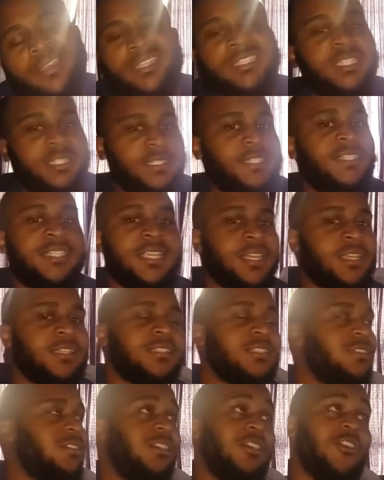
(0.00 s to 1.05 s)
it's just the second
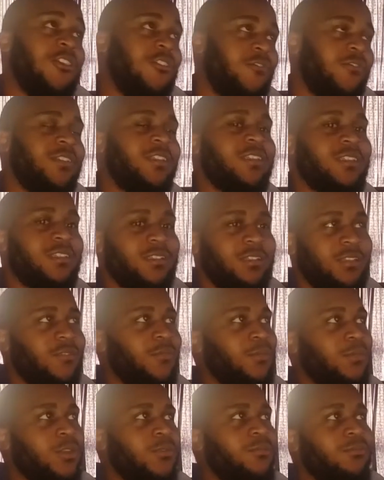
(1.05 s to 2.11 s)
song. Hopefully,
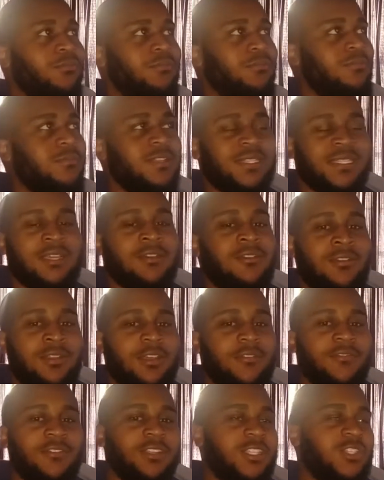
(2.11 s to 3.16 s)
the, the, the
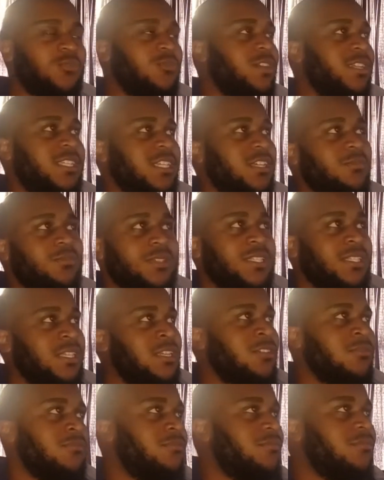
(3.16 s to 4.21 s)
tone of it'll switch up or
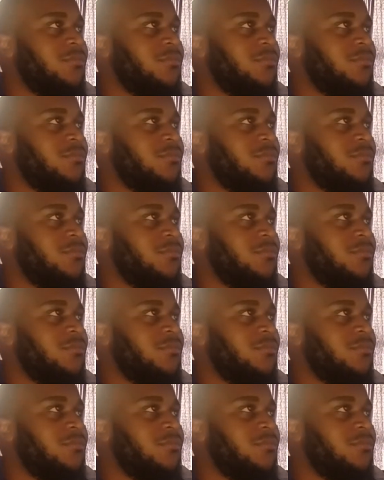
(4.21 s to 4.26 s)
something.